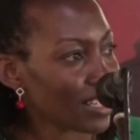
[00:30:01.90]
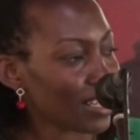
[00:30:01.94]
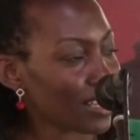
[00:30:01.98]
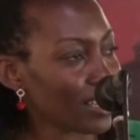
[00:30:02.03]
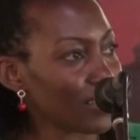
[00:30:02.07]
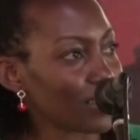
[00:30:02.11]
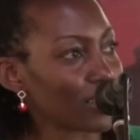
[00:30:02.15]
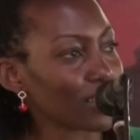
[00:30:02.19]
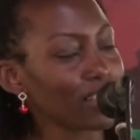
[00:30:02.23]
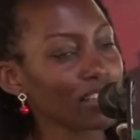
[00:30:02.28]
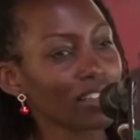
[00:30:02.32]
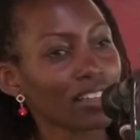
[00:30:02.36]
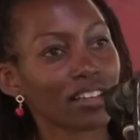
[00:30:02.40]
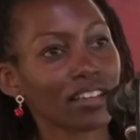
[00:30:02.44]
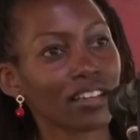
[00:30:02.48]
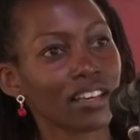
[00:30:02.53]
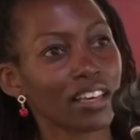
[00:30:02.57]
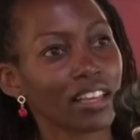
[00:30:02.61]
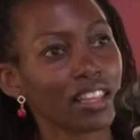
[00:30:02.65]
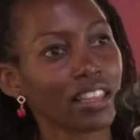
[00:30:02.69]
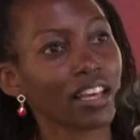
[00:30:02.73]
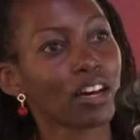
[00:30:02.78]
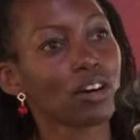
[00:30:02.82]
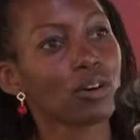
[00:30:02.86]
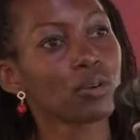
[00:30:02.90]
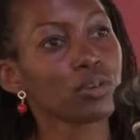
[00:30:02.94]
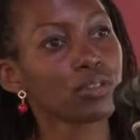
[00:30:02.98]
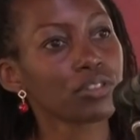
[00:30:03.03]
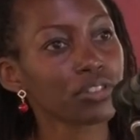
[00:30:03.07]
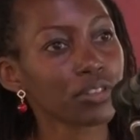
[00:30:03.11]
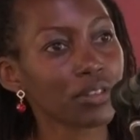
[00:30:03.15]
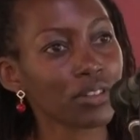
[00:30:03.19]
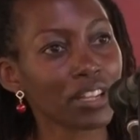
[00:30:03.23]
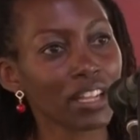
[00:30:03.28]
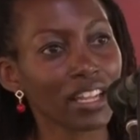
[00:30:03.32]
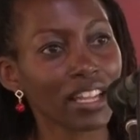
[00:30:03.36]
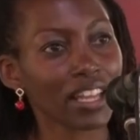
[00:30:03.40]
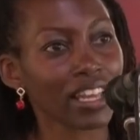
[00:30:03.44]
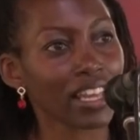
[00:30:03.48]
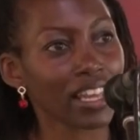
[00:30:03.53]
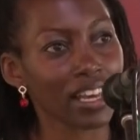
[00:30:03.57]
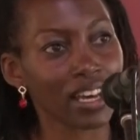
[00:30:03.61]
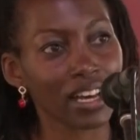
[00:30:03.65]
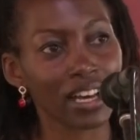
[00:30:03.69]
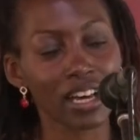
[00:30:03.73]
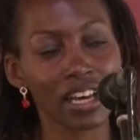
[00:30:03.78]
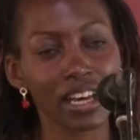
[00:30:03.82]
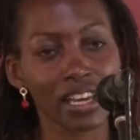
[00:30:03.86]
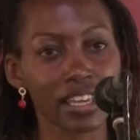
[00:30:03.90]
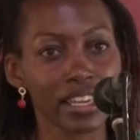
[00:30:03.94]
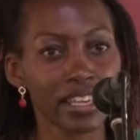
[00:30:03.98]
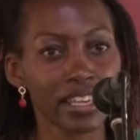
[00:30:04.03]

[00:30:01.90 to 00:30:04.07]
Look, the ozone layer, I